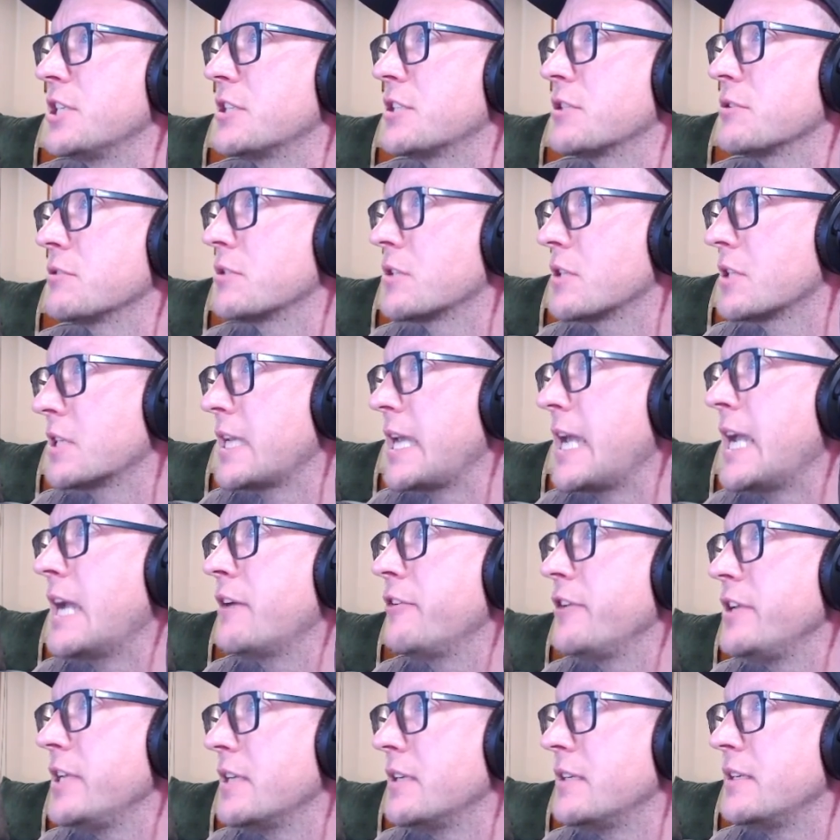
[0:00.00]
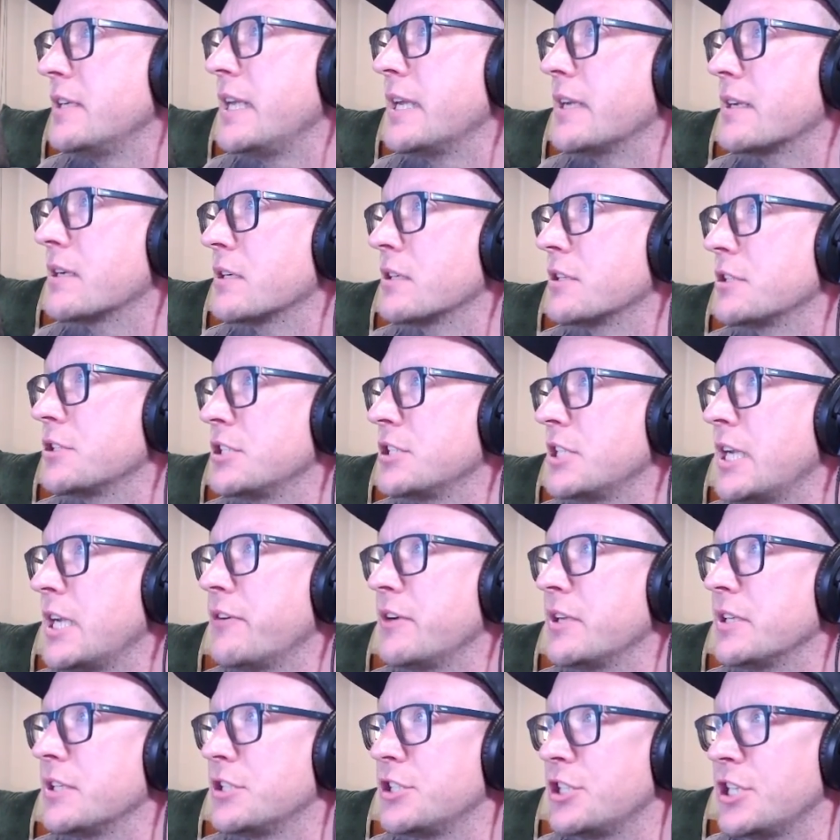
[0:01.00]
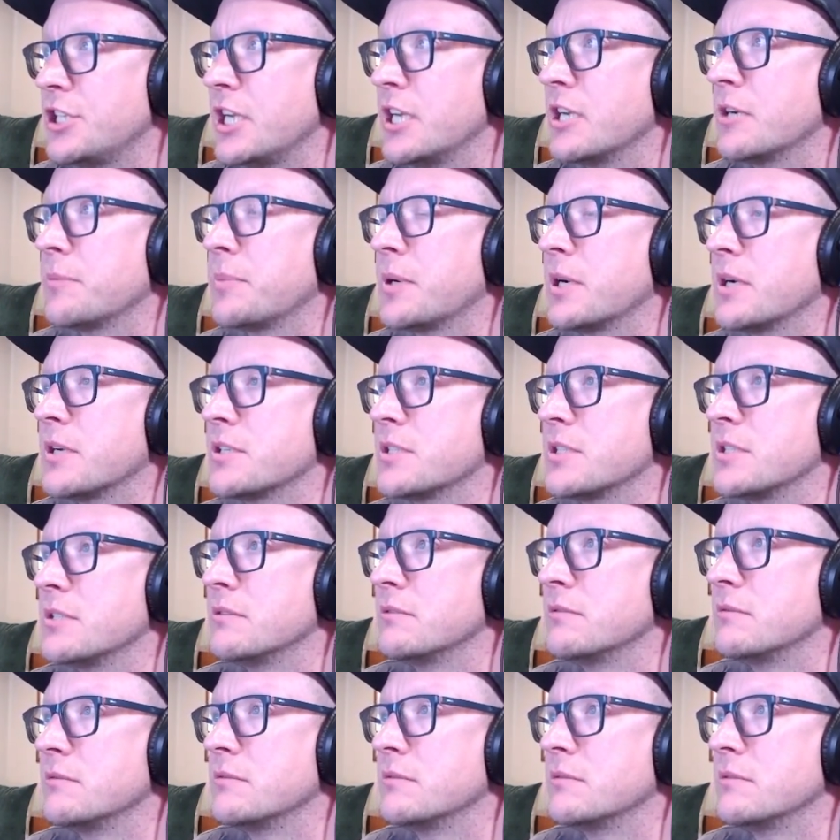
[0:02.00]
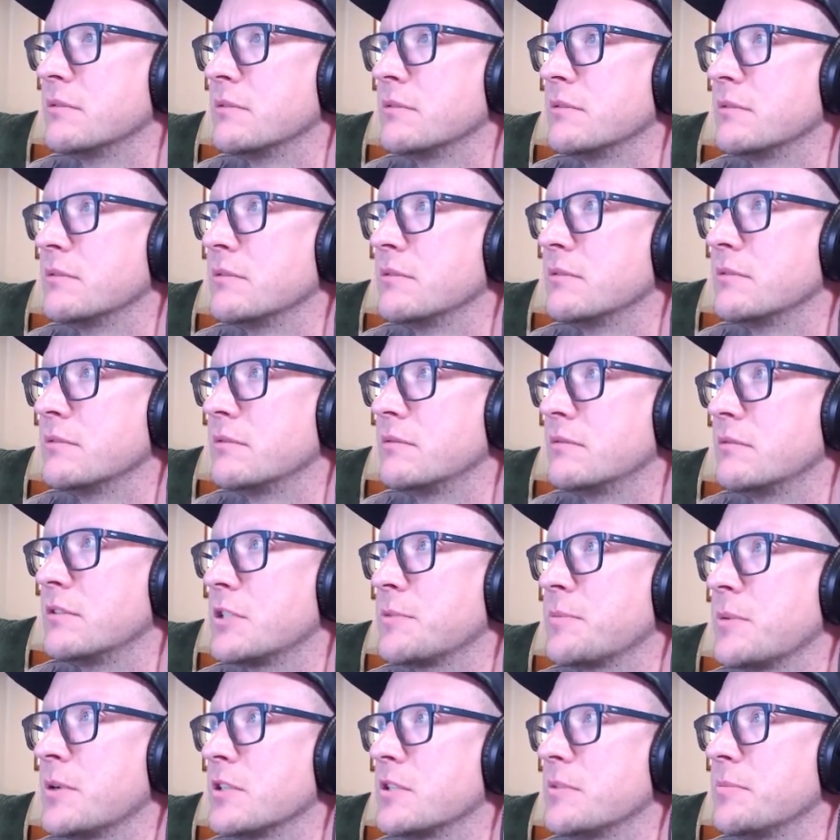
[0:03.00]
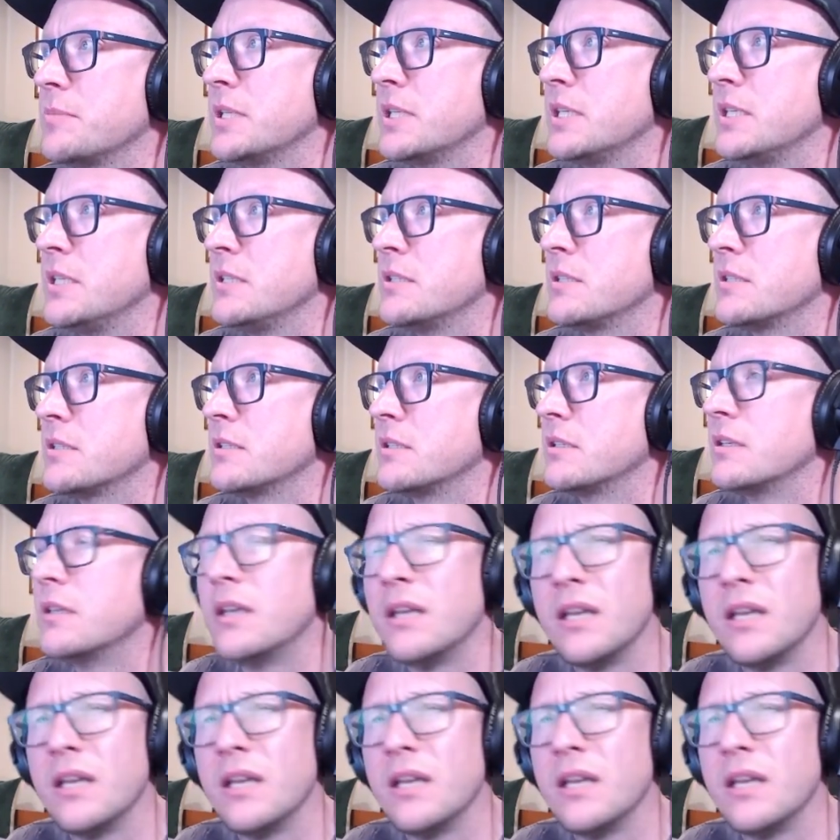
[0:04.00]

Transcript: So Kerry and Nick are sharing chairperson responsibilities.